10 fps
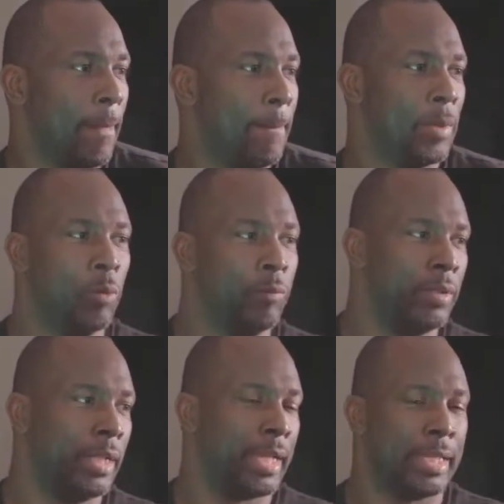but
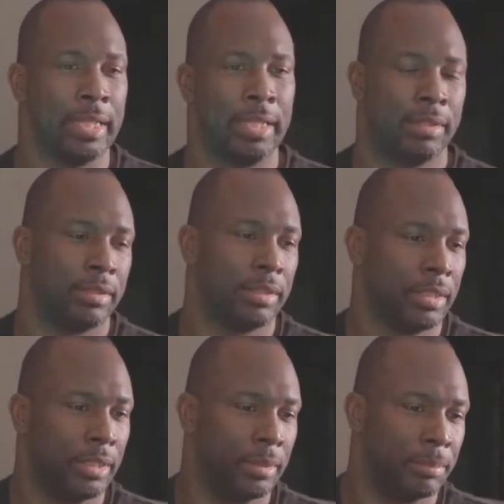hopefully, I can get
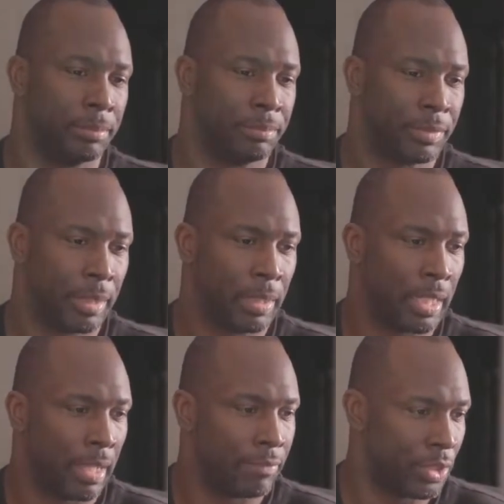um, get my
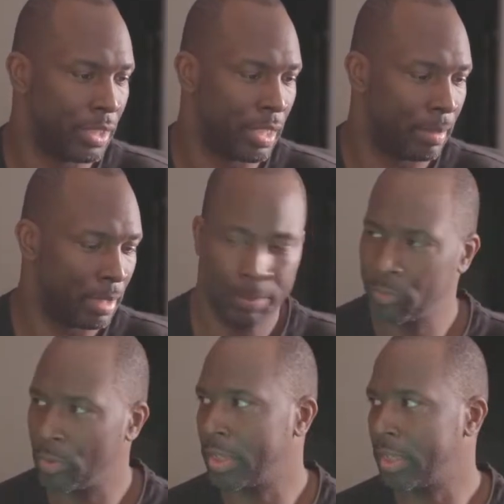live stream up up
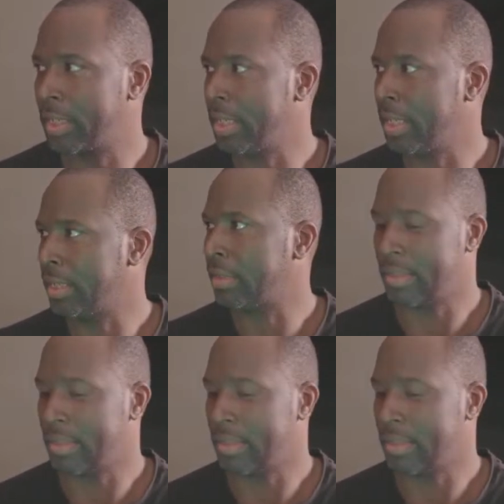and running again.